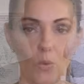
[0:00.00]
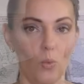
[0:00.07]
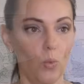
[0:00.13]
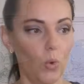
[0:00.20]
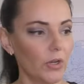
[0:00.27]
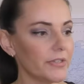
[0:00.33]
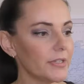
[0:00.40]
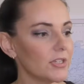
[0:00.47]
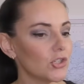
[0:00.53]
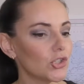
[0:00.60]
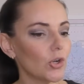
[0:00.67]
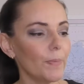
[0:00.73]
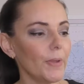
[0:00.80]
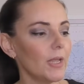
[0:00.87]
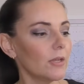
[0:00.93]
Was
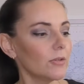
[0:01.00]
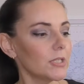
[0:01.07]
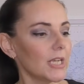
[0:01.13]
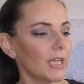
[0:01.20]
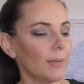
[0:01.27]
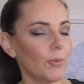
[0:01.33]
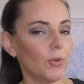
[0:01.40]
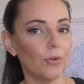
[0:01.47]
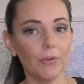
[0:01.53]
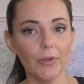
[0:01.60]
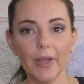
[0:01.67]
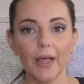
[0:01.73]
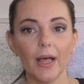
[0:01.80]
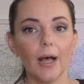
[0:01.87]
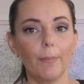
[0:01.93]
shopping on TEMU
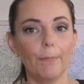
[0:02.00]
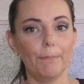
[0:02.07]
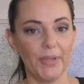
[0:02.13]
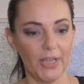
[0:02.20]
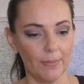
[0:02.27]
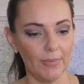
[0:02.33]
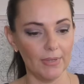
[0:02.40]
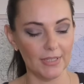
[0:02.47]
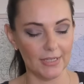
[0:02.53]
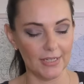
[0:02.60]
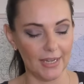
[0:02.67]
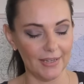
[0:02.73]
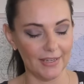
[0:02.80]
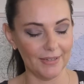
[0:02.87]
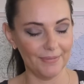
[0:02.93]
a big mistake?